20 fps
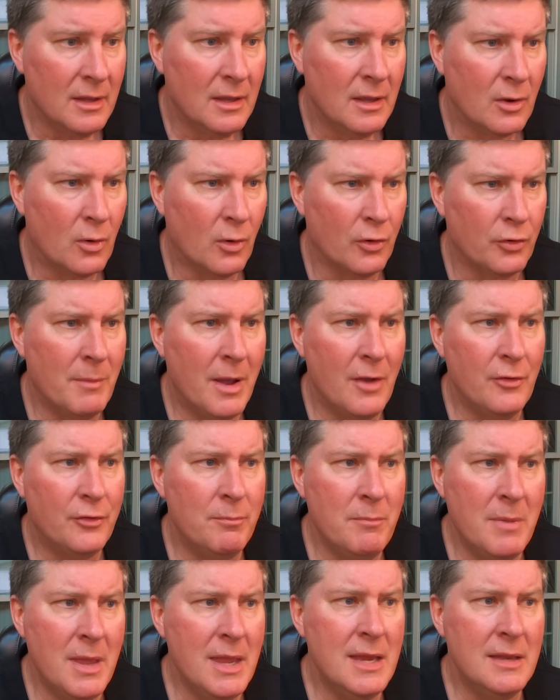Of course,
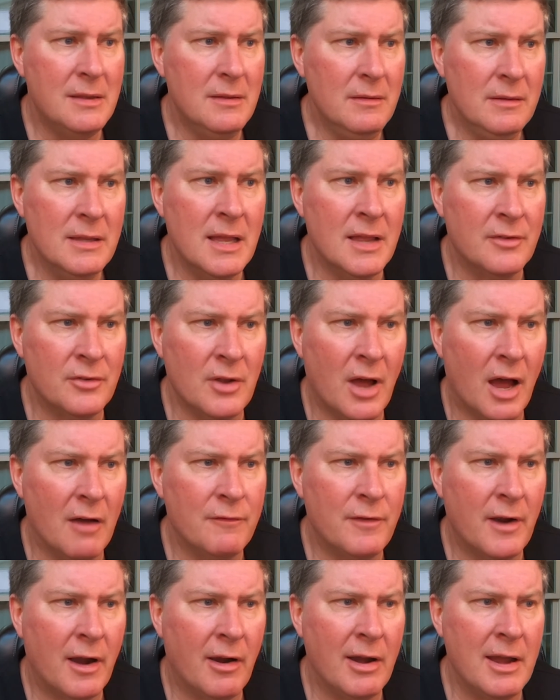most meat is
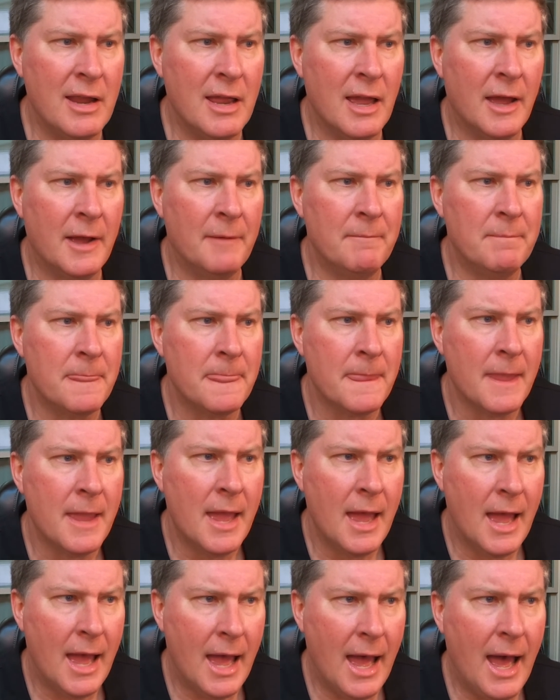not very
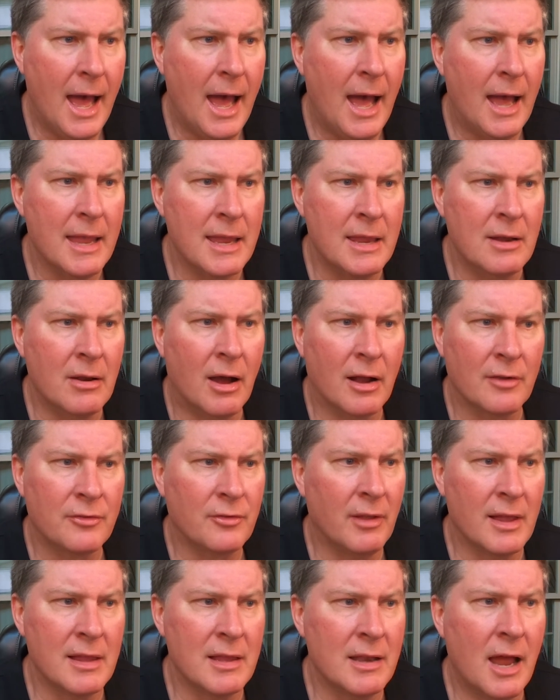high in
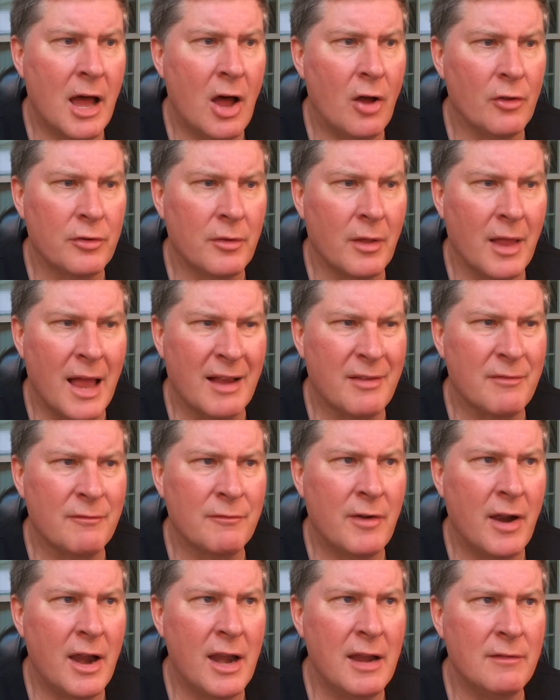oxalate at all, so like
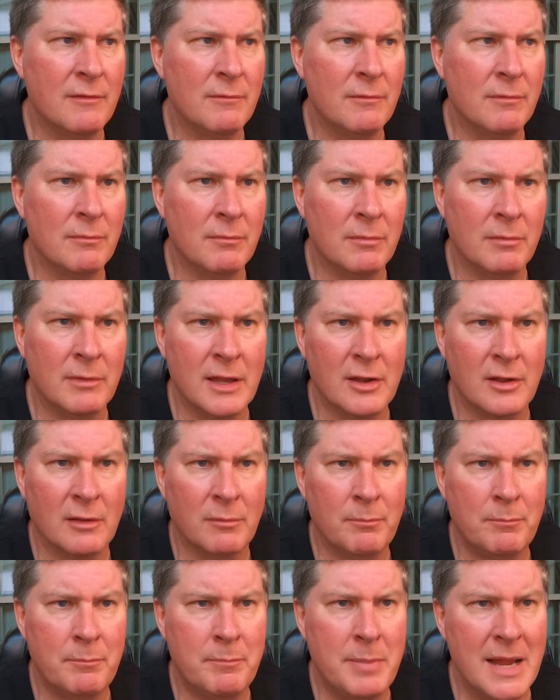very little
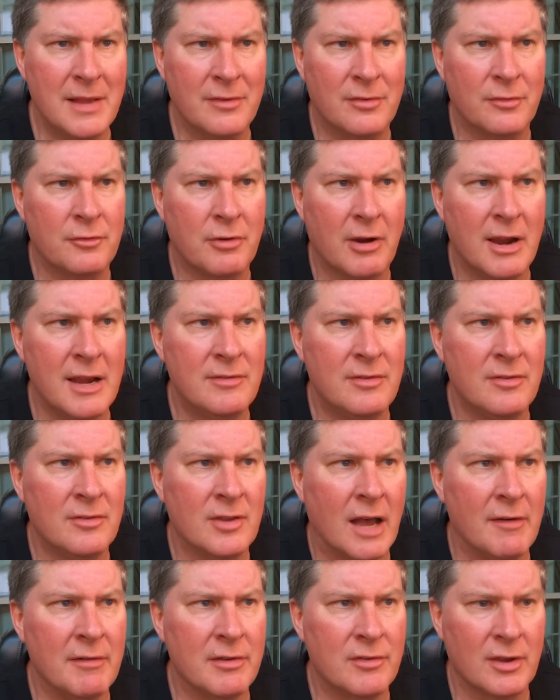bits of traces
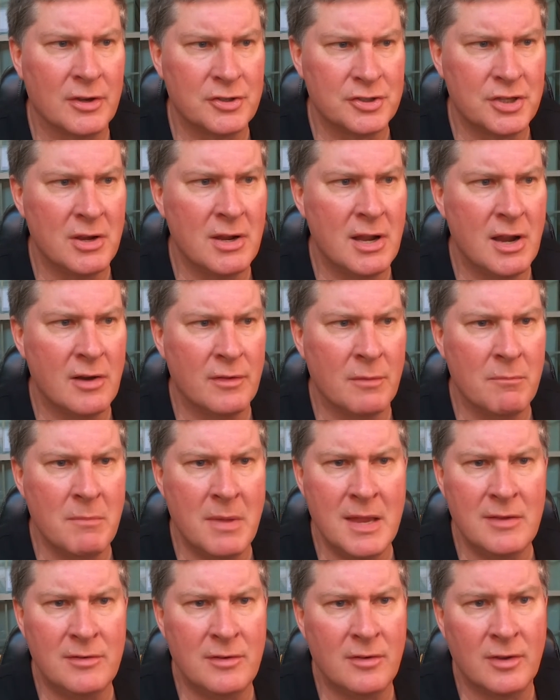of it, so I'll show you here the
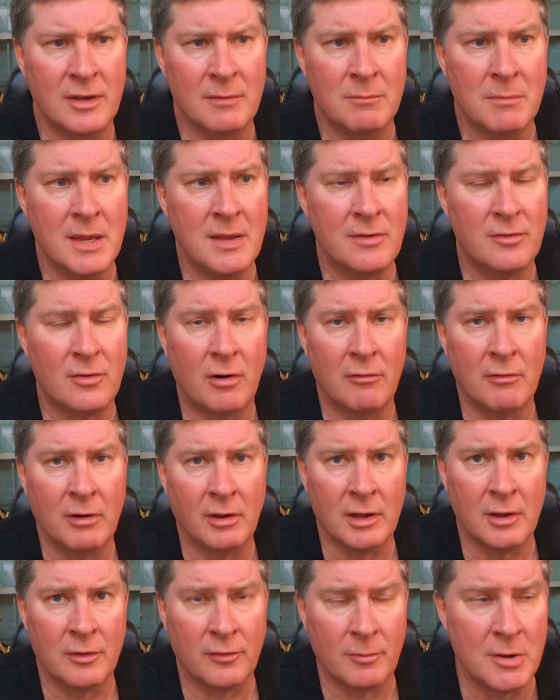meats. You see, meats aren't
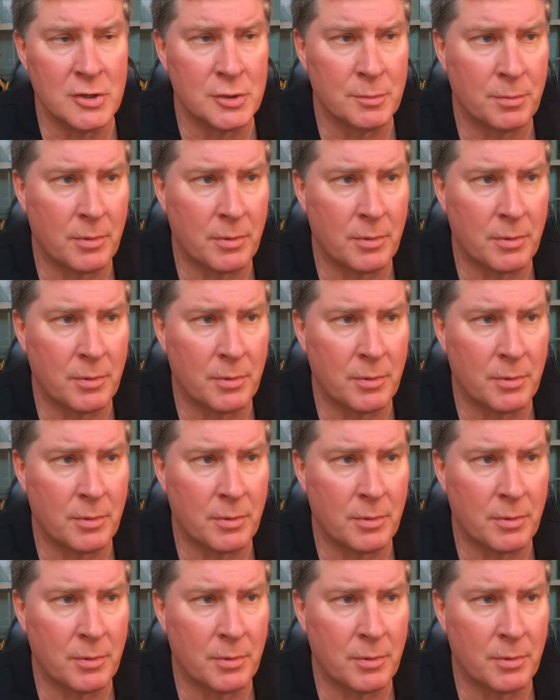really as much a